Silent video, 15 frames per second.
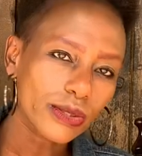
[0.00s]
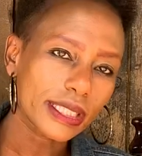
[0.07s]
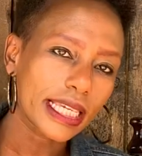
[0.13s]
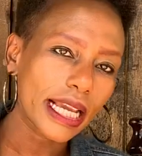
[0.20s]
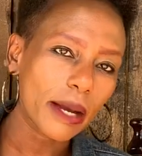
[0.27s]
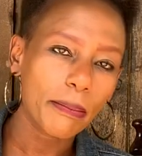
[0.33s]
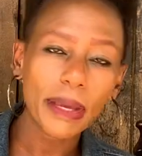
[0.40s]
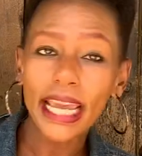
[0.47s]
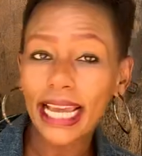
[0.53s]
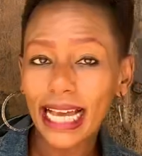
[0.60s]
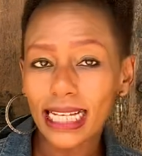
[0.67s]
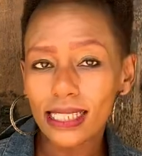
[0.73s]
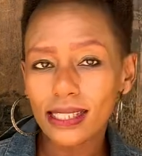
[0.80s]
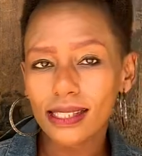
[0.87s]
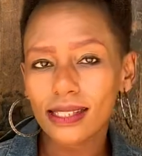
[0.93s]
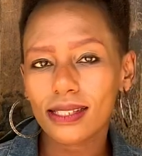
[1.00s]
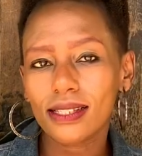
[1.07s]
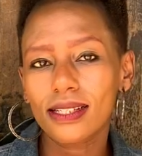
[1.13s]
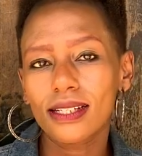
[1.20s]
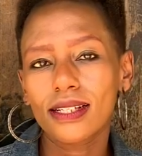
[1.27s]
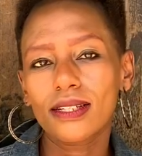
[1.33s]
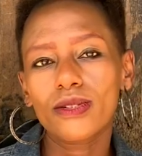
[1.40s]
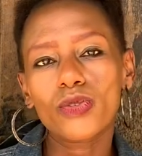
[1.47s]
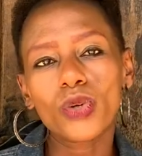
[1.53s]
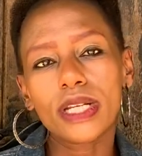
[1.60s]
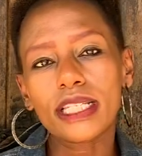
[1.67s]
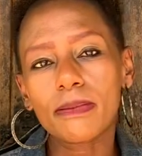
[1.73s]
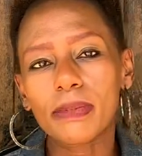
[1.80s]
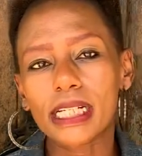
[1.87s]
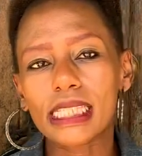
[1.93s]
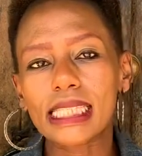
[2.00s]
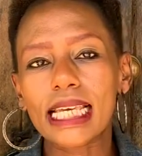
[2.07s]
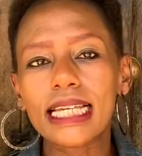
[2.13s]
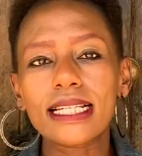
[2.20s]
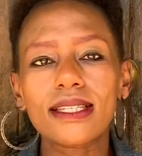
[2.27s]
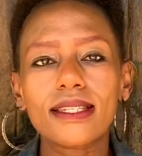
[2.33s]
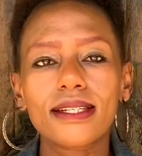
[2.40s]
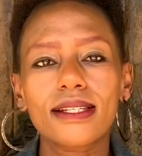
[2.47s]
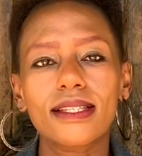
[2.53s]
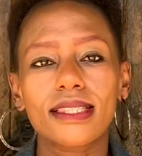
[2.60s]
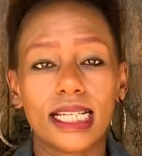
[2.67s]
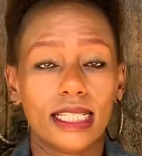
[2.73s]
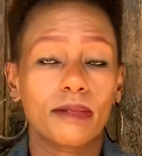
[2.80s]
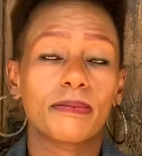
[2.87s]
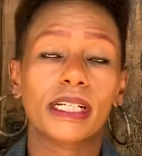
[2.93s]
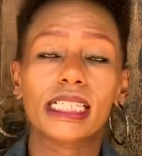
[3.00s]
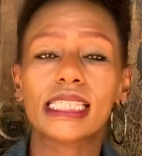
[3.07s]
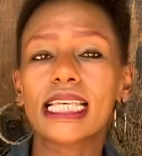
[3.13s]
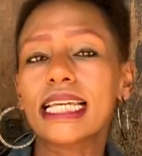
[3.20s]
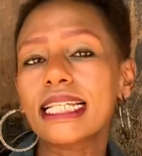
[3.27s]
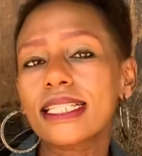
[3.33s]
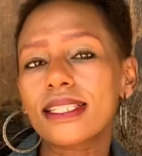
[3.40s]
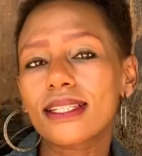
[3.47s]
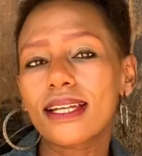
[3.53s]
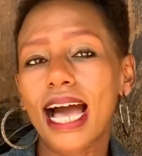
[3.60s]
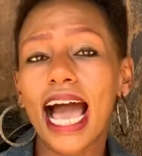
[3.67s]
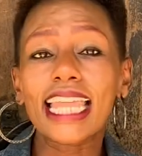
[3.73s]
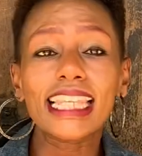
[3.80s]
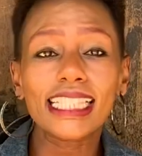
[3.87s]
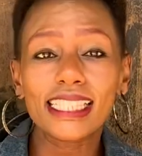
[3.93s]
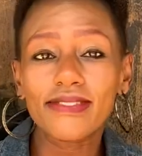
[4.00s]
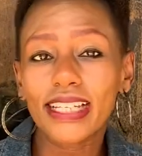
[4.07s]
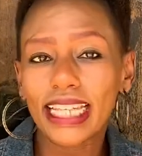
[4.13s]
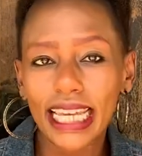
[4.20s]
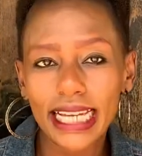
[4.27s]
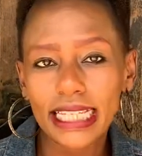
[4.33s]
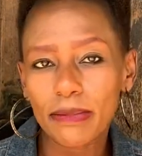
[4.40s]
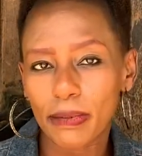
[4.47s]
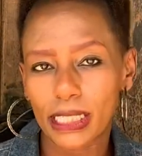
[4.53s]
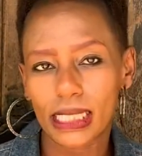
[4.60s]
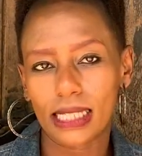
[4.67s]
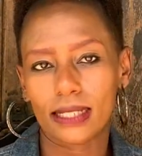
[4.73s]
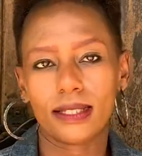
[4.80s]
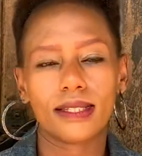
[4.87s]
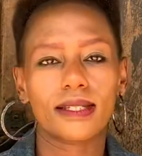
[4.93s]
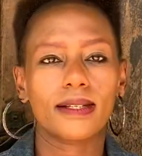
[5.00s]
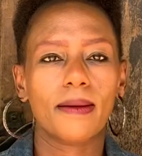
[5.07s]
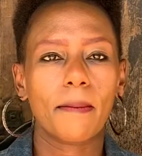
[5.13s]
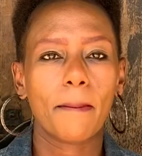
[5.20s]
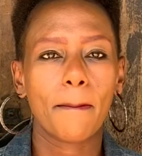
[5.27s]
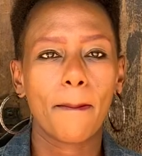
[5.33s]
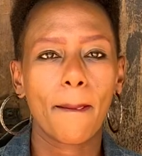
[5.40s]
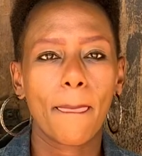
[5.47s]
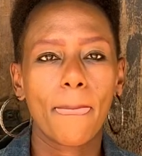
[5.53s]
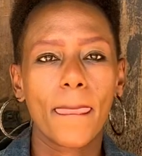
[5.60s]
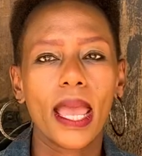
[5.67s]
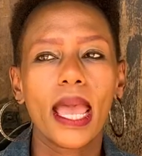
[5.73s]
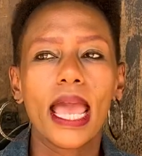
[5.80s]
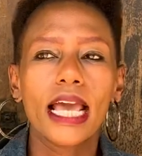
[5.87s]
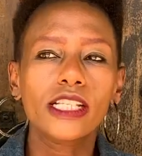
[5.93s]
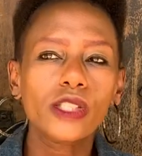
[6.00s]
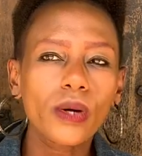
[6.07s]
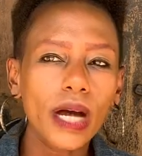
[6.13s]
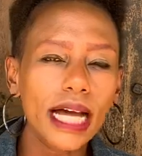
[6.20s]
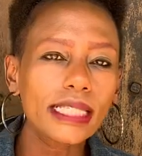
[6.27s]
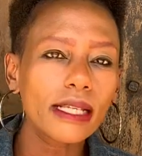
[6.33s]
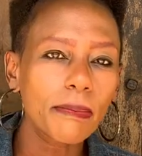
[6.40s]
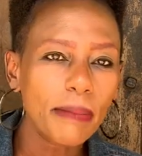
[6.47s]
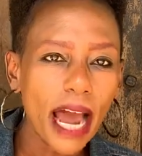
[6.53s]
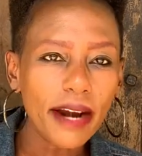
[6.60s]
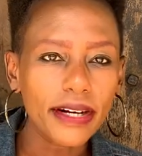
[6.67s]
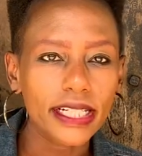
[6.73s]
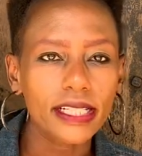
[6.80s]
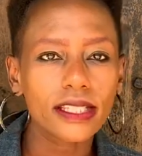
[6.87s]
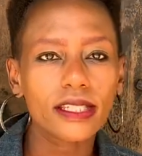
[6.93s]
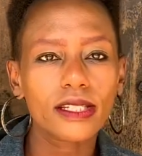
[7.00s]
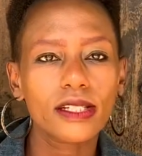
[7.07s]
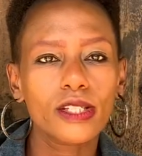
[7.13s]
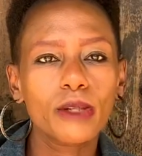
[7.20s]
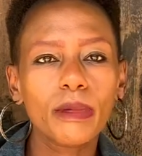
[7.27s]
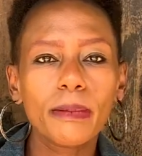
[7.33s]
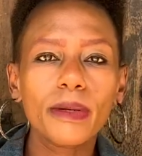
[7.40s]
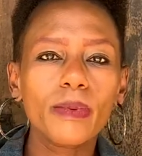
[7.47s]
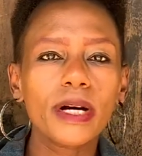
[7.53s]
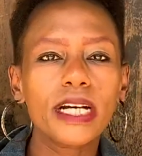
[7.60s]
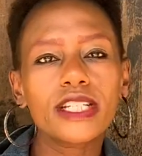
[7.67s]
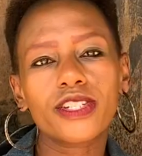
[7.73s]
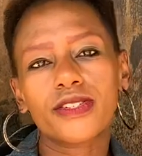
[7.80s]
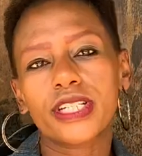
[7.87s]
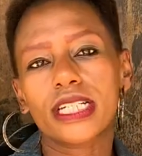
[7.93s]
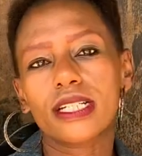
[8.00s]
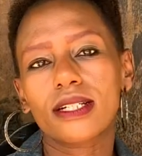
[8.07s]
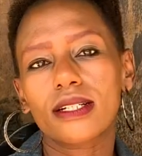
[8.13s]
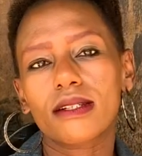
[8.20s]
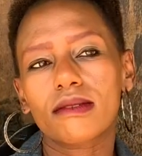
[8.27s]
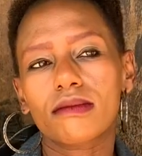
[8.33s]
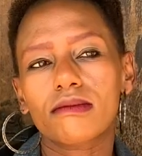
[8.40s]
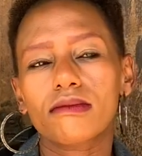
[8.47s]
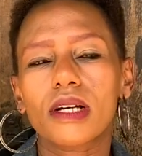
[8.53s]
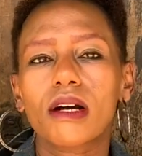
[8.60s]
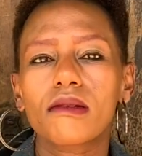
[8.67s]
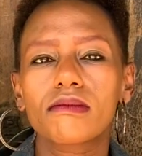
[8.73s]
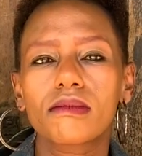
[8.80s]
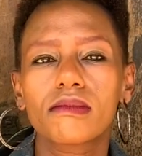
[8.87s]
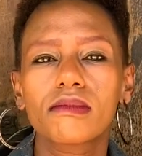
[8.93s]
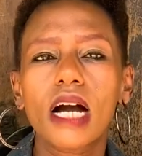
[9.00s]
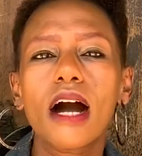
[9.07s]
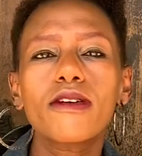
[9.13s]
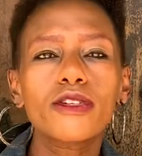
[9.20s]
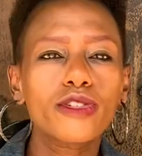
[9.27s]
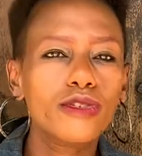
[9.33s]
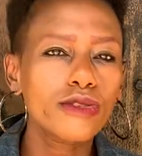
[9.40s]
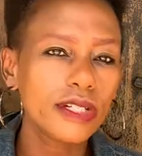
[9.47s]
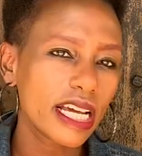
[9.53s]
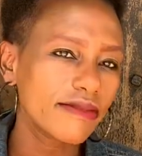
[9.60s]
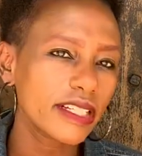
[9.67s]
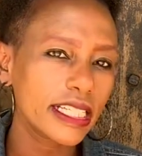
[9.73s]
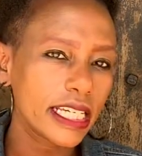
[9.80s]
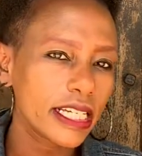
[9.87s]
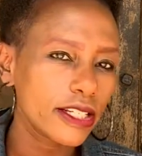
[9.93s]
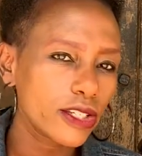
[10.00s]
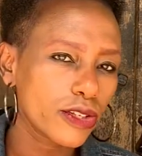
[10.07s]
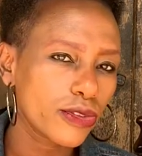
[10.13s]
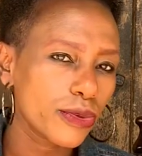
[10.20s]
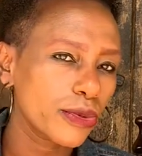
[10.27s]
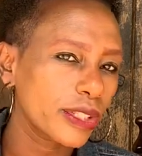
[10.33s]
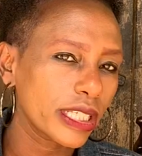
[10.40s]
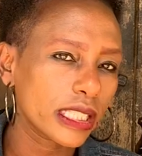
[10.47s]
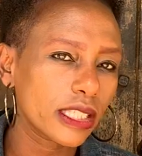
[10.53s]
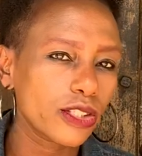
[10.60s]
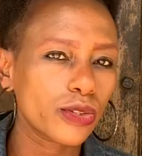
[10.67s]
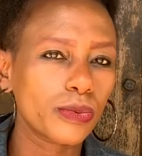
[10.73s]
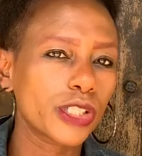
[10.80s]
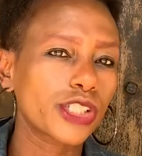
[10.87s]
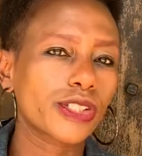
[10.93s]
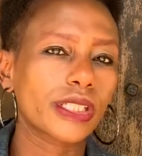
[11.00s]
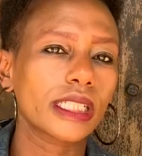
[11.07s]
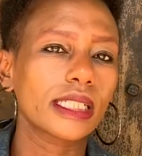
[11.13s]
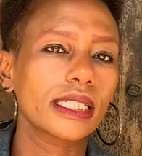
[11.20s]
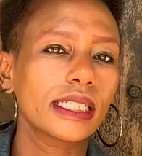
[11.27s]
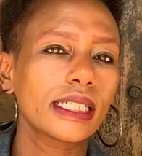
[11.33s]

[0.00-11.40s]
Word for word: to take pay cuts 20 percent 30 percent others even 80 percent and so as a parent you may be wondering how do you navigate through this situation